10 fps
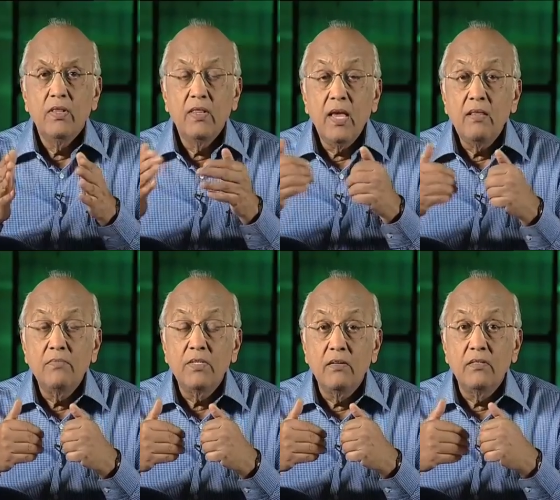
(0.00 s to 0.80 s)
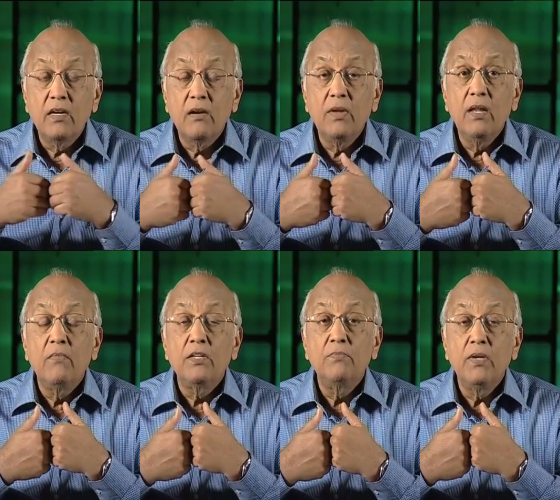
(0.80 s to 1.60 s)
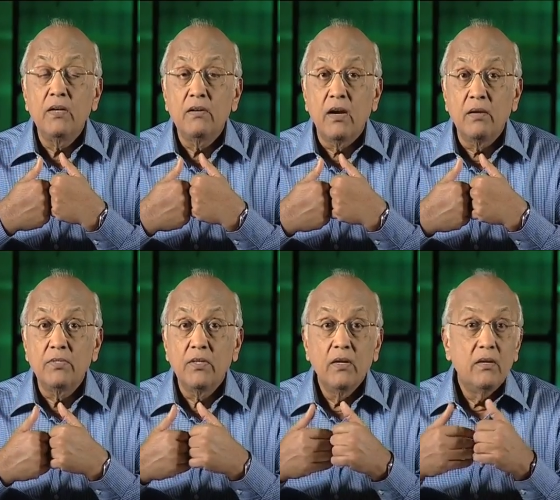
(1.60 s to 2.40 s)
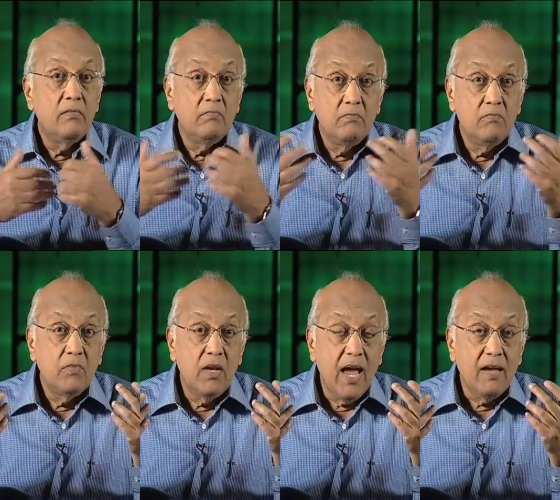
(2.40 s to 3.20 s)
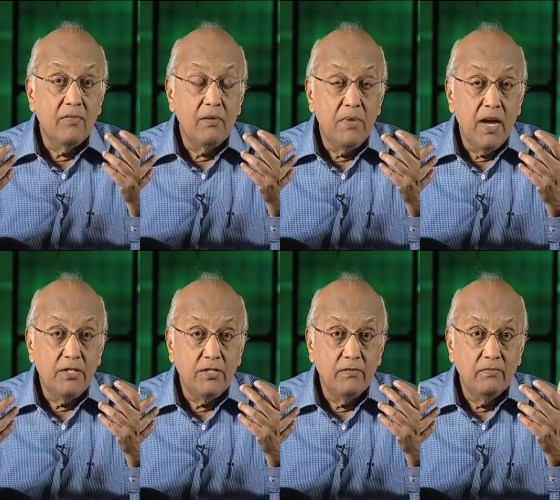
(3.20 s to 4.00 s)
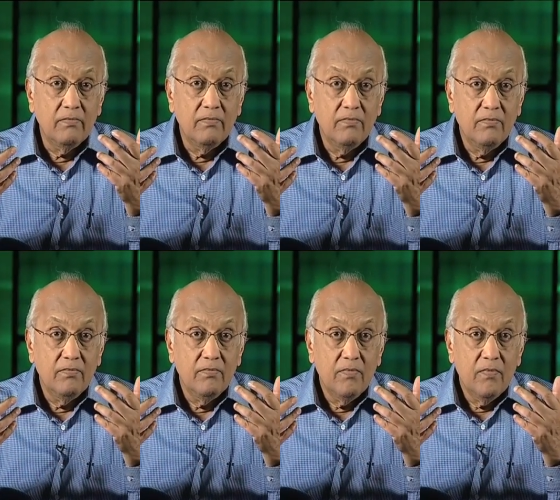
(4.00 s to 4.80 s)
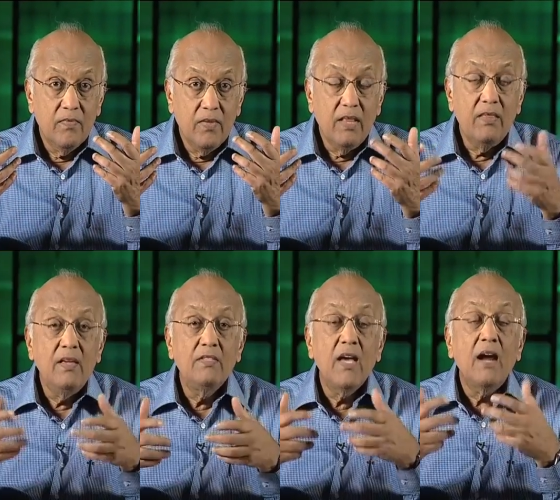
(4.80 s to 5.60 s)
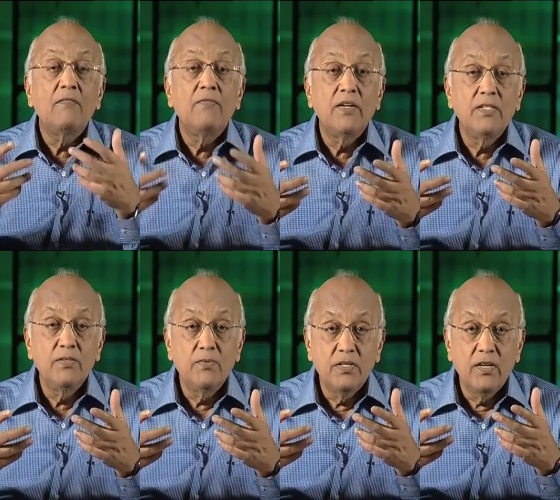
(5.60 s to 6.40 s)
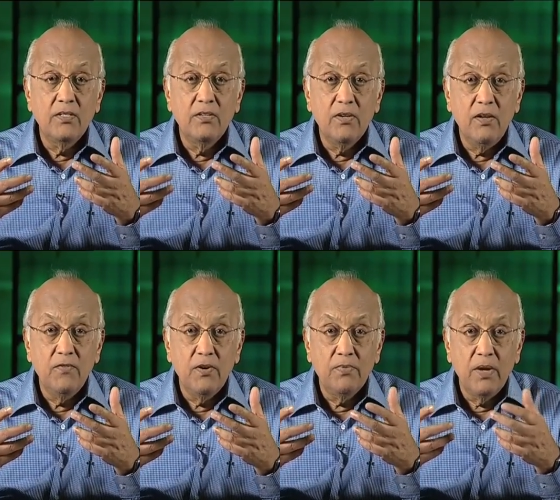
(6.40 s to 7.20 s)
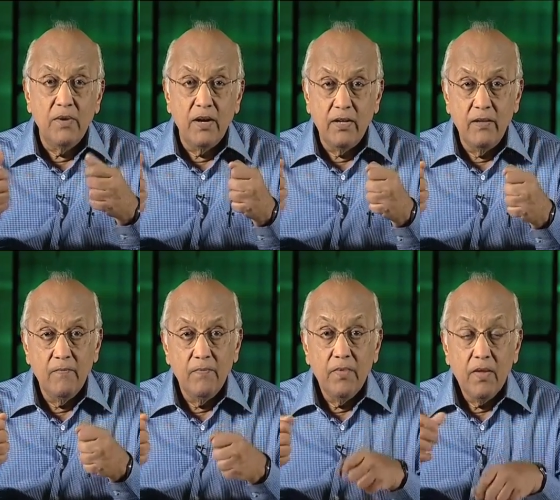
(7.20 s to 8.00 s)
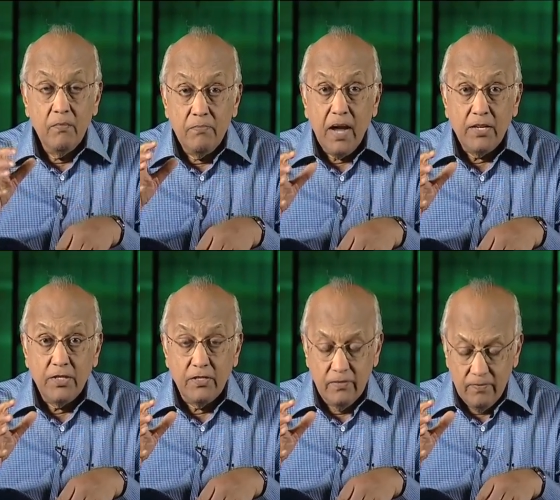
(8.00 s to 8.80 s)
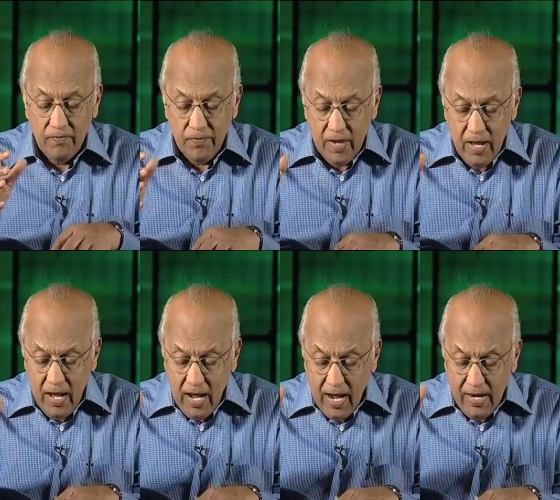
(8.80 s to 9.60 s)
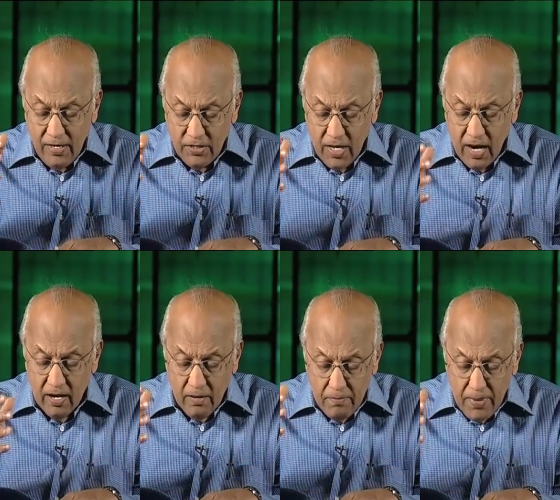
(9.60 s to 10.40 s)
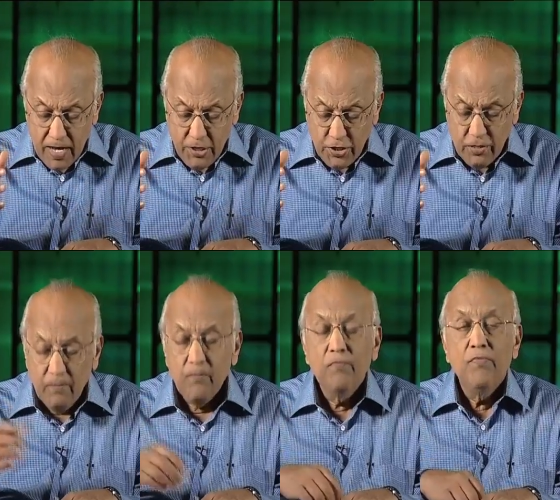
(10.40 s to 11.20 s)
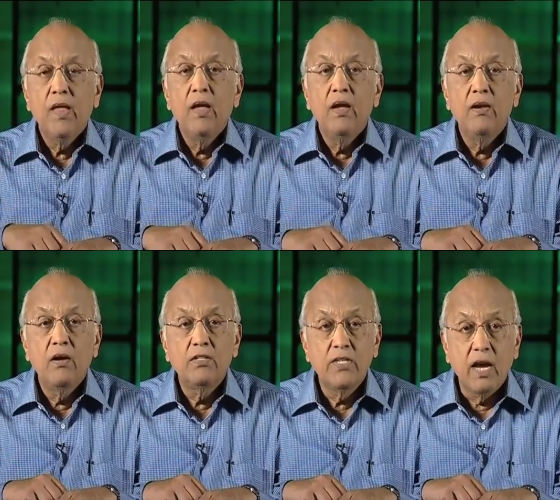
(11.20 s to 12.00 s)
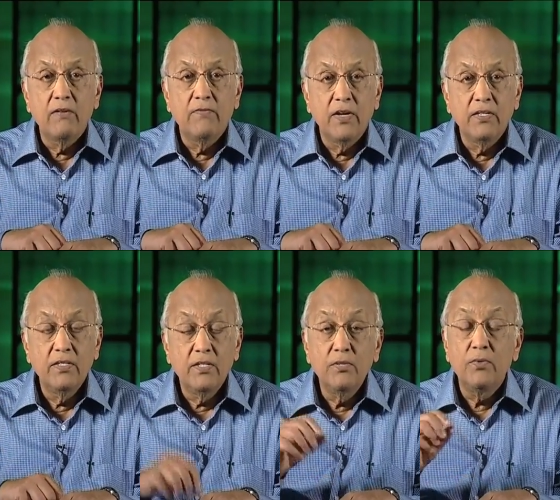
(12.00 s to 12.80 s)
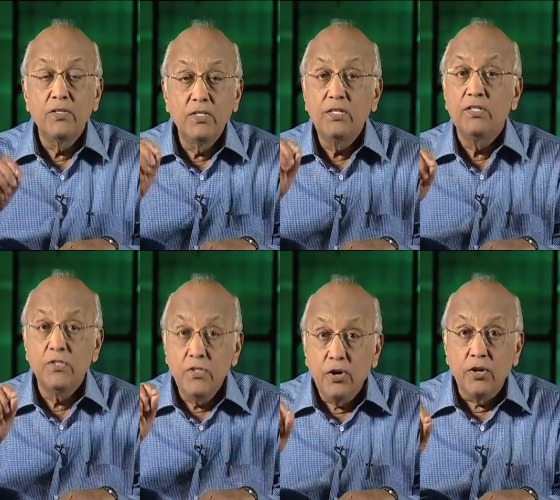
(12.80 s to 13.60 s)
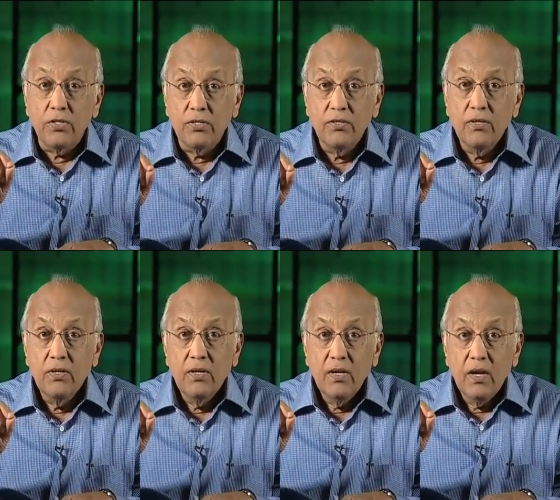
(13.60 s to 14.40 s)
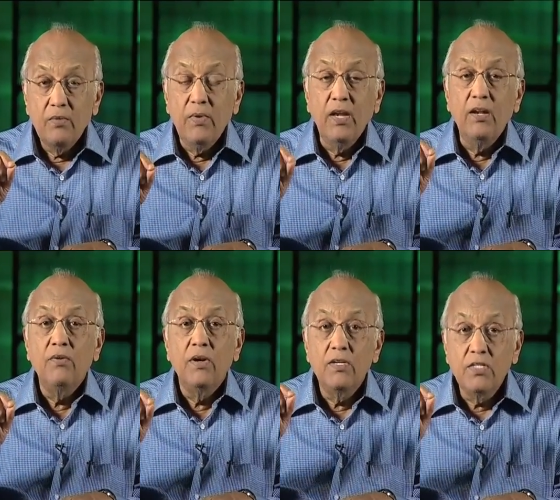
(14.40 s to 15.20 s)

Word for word: when they themselves are committing much bigger crimes, the lack of compassion. They think sacrifice is what God's looking for primarily compassion. I desire compassion and not sacrifice. This is what Jesus taught, and we need to